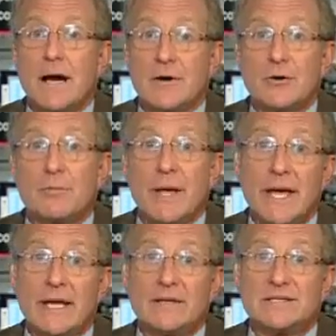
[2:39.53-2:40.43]

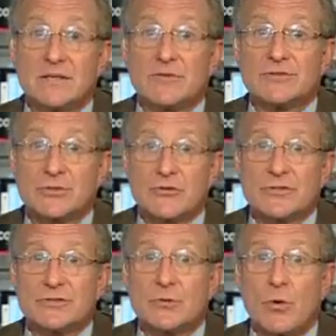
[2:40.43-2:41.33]
underpaid civil
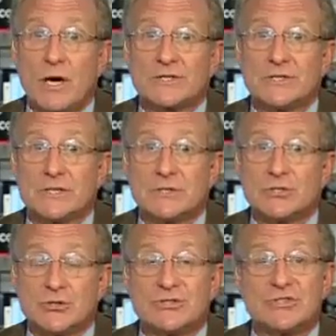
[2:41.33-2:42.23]
servants in Washington
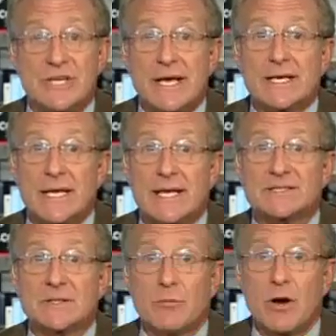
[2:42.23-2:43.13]
shouldn't
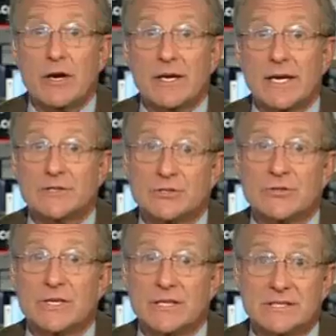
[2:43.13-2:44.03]
second-guess the market and
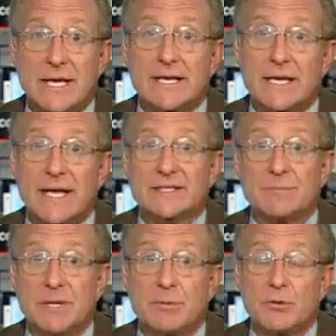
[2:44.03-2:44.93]
shouldn't second-guess
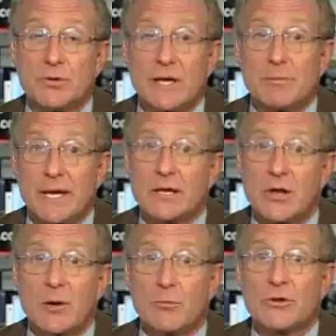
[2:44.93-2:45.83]
people who get paid a
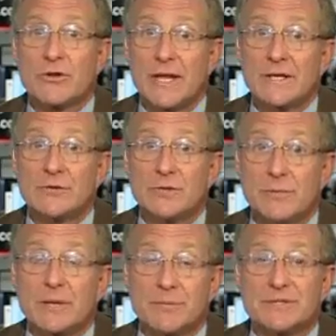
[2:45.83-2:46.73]
lot more than they do
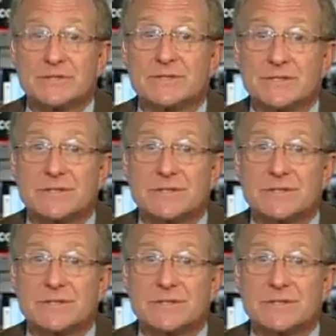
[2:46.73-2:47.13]
to make business